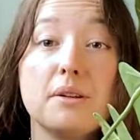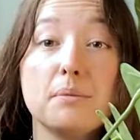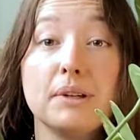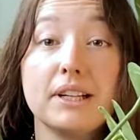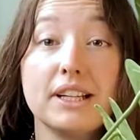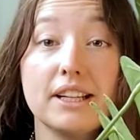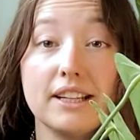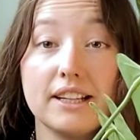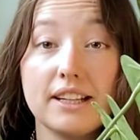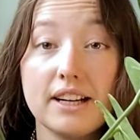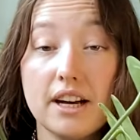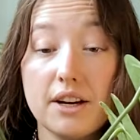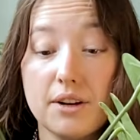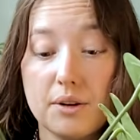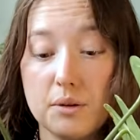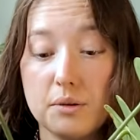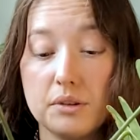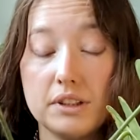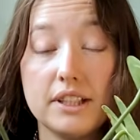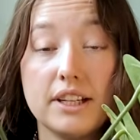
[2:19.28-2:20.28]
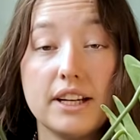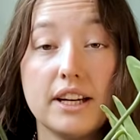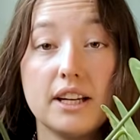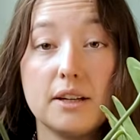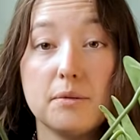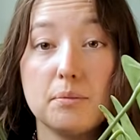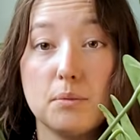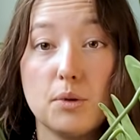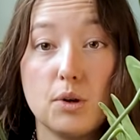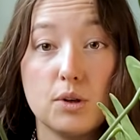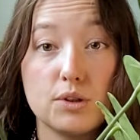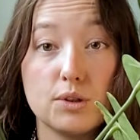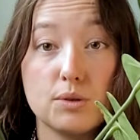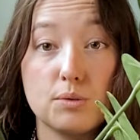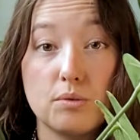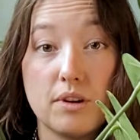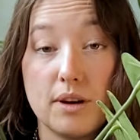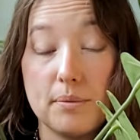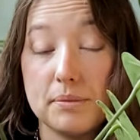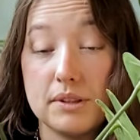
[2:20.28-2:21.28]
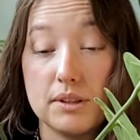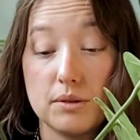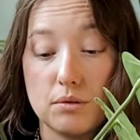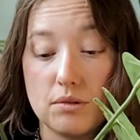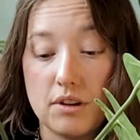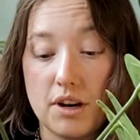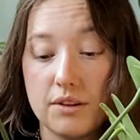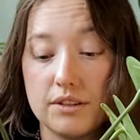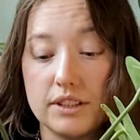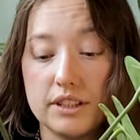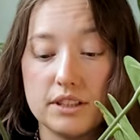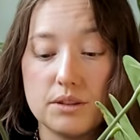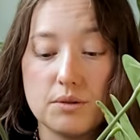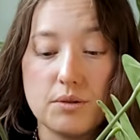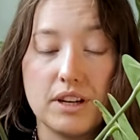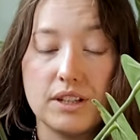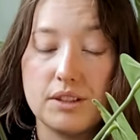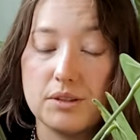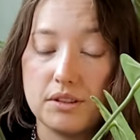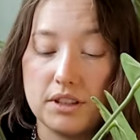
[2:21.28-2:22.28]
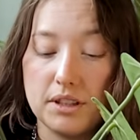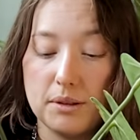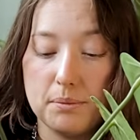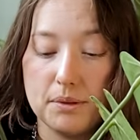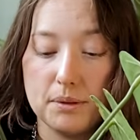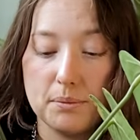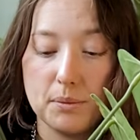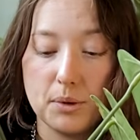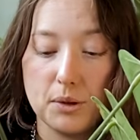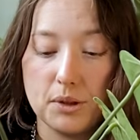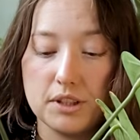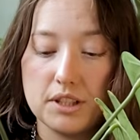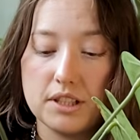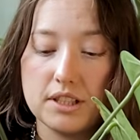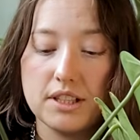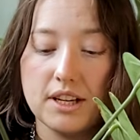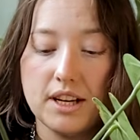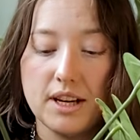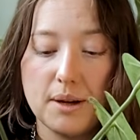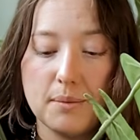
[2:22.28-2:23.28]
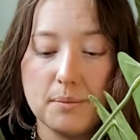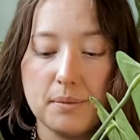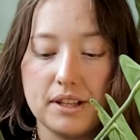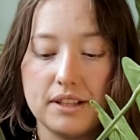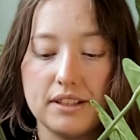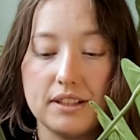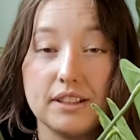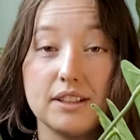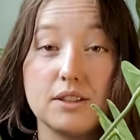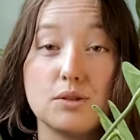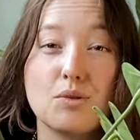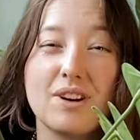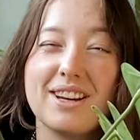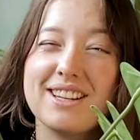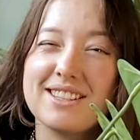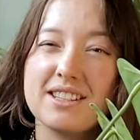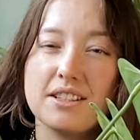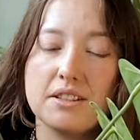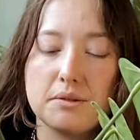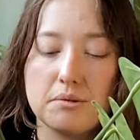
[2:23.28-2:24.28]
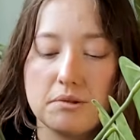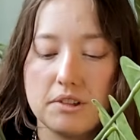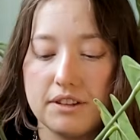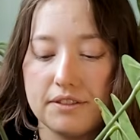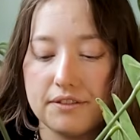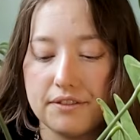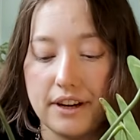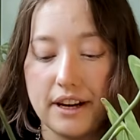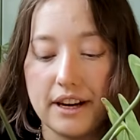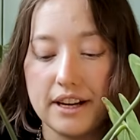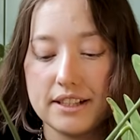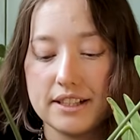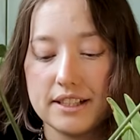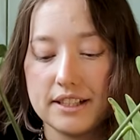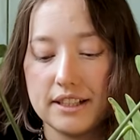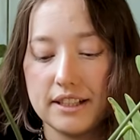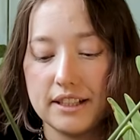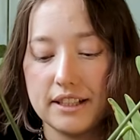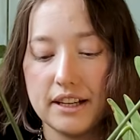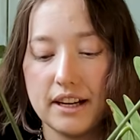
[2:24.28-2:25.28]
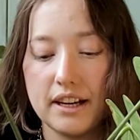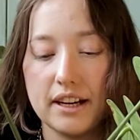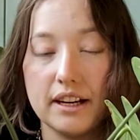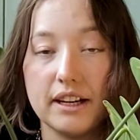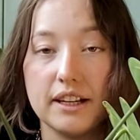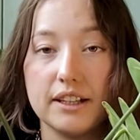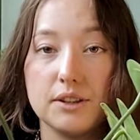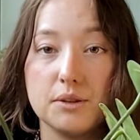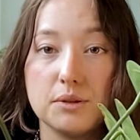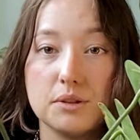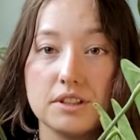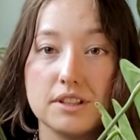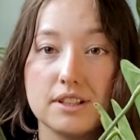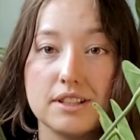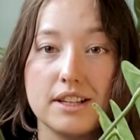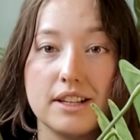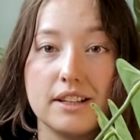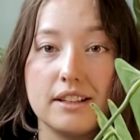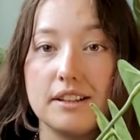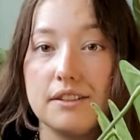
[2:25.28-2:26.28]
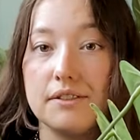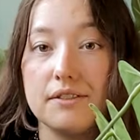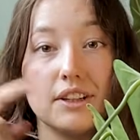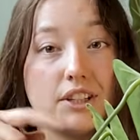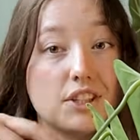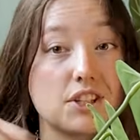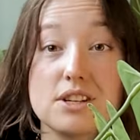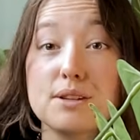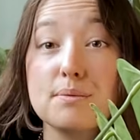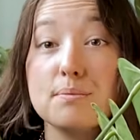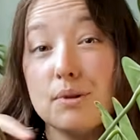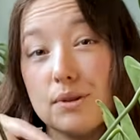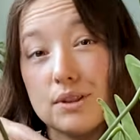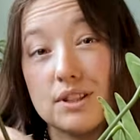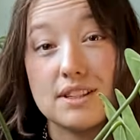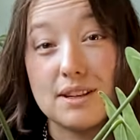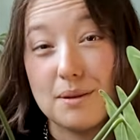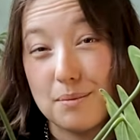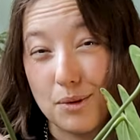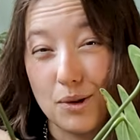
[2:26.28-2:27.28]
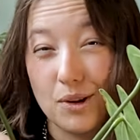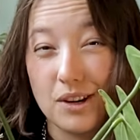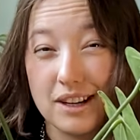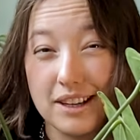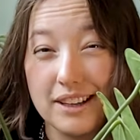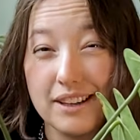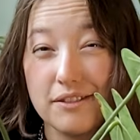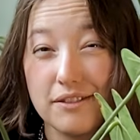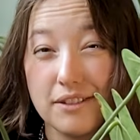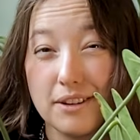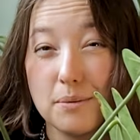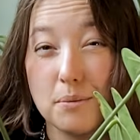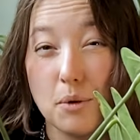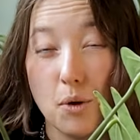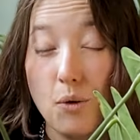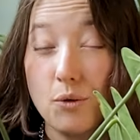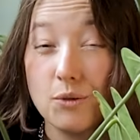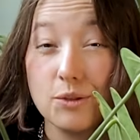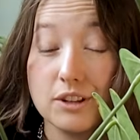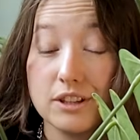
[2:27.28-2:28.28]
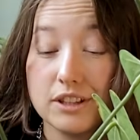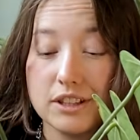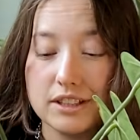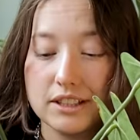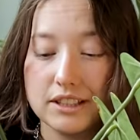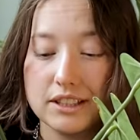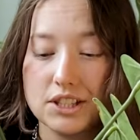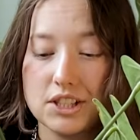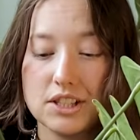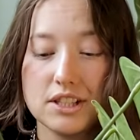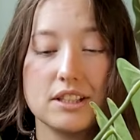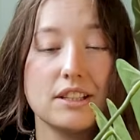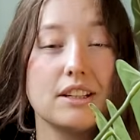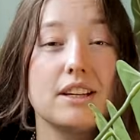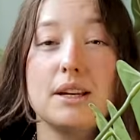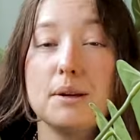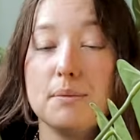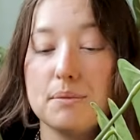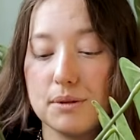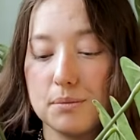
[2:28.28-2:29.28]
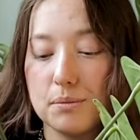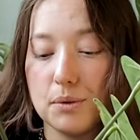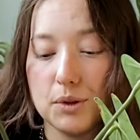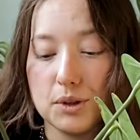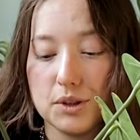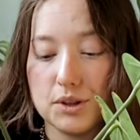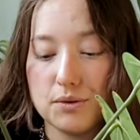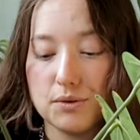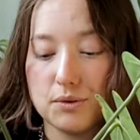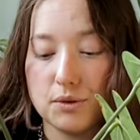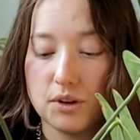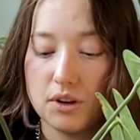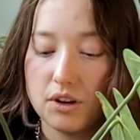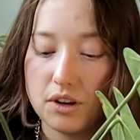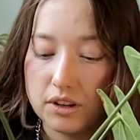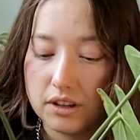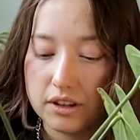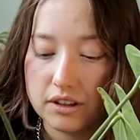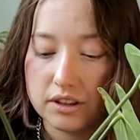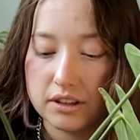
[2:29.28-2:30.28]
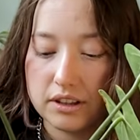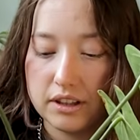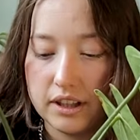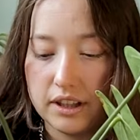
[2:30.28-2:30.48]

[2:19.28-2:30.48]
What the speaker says: In the beginning I only had moss wrapped around and tried to keep it moist, but it dries out really fast and I noticed that if I just put some more cling film over it, it just keeps moist for longer.